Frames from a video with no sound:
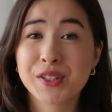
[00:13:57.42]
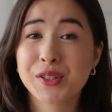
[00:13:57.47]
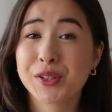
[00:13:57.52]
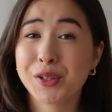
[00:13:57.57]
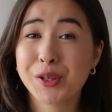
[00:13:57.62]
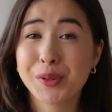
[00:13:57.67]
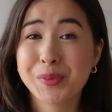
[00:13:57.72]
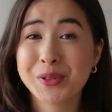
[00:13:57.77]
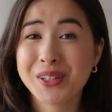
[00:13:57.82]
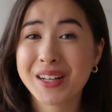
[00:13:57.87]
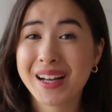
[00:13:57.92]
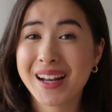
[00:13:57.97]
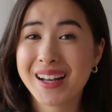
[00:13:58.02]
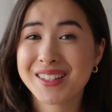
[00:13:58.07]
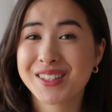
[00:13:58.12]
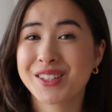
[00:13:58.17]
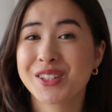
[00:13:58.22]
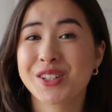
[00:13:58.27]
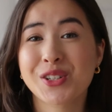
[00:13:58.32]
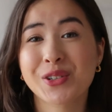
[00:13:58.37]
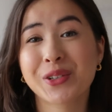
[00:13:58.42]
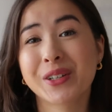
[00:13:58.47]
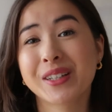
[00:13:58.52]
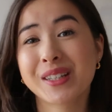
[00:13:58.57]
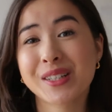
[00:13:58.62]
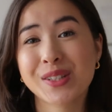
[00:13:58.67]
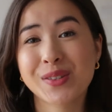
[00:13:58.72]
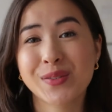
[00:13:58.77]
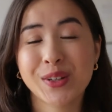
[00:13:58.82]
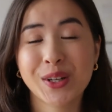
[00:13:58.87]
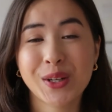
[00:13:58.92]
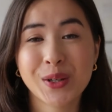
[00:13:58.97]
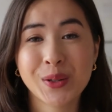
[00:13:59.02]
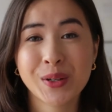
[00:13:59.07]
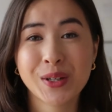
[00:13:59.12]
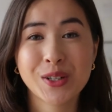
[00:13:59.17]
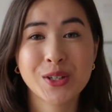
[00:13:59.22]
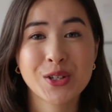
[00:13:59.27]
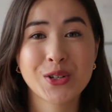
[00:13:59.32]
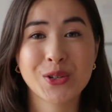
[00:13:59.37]
So I hope you guys enjoyed this
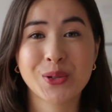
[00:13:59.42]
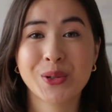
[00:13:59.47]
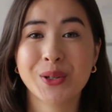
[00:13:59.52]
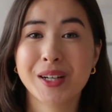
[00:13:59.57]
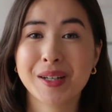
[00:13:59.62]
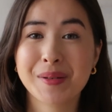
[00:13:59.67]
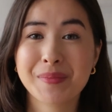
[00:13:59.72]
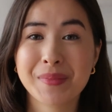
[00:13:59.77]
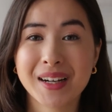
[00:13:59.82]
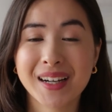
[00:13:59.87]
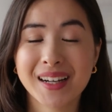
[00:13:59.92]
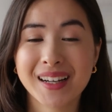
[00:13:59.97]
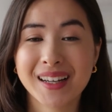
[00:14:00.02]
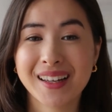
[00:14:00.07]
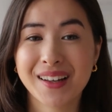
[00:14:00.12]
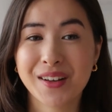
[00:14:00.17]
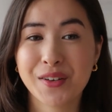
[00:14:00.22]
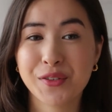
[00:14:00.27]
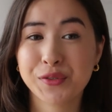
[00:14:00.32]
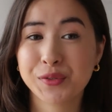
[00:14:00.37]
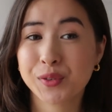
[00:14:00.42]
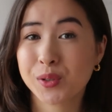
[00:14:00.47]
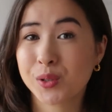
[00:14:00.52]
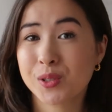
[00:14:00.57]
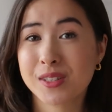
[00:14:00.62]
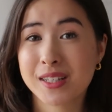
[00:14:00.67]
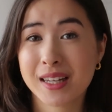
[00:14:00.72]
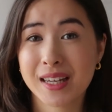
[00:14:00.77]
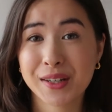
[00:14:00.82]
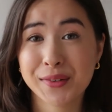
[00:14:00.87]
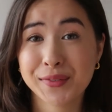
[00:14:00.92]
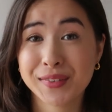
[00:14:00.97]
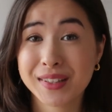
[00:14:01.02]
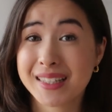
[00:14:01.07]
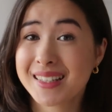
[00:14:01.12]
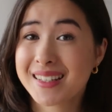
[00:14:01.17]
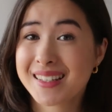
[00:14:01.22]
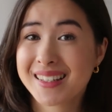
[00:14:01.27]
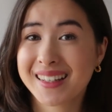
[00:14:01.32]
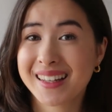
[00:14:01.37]
video, enjoyed my full day of
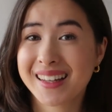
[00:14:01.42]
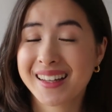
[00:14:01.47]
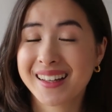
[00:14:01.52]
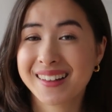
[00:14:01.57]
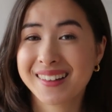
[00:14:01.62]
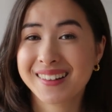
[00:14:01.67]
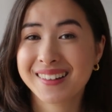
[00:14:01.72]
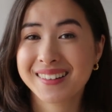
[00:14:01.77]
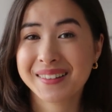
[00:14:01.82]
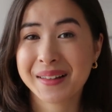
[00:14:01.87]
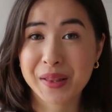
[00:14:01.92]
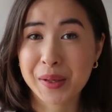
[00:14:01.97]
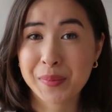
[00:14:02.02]
eating.